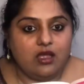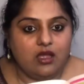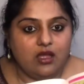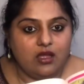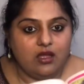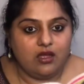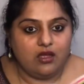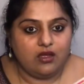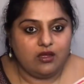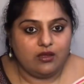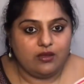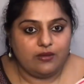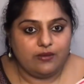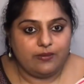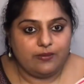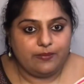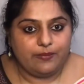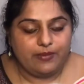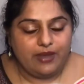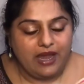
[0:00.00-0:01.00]

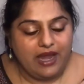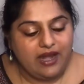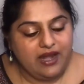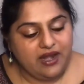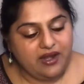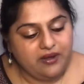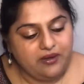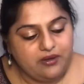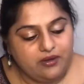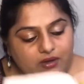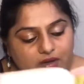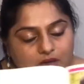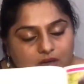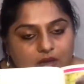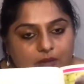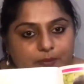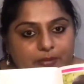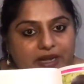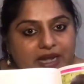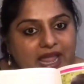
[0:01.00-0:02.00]

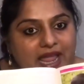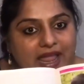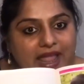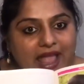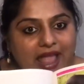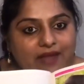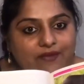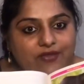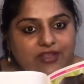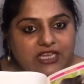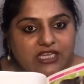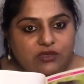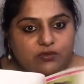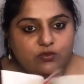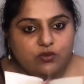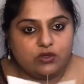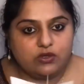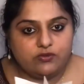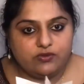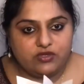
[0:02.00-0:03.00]
but I have these
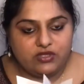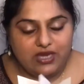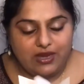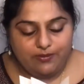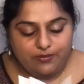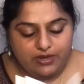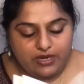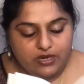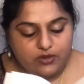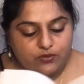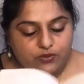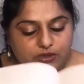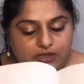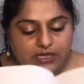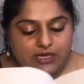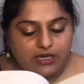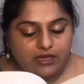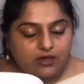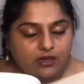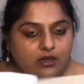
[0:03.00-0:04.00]
books which I'm
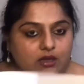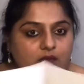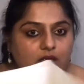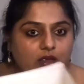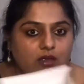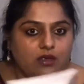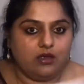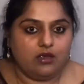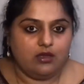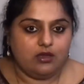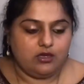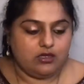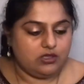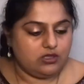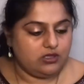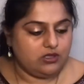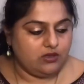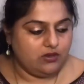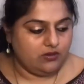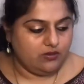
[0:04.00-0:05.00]
reusing.
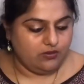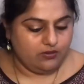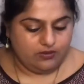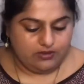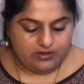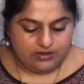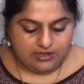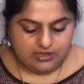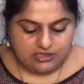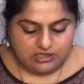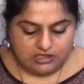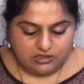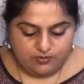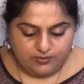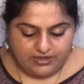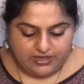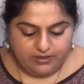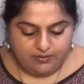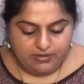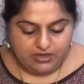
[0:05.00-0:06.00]
So this is
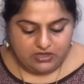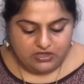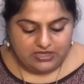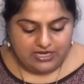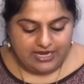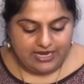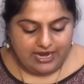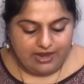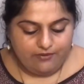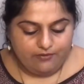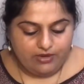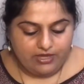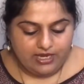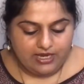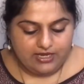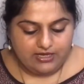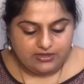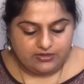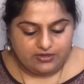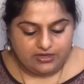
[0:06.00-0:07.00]
pretty much like
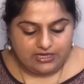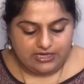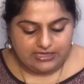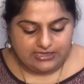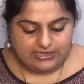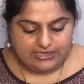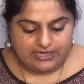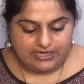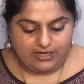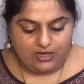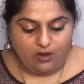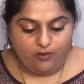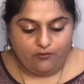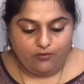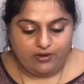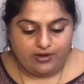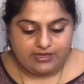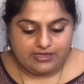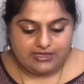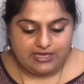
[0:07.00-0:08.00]
everything is realistic. Now
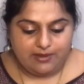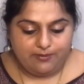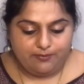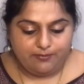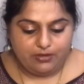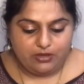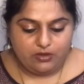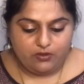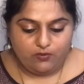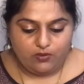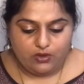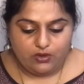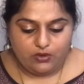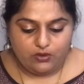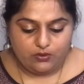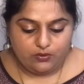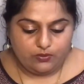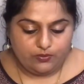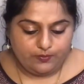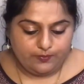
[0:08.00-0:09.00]
for example, you want
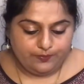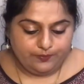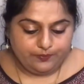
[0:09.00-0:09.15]
to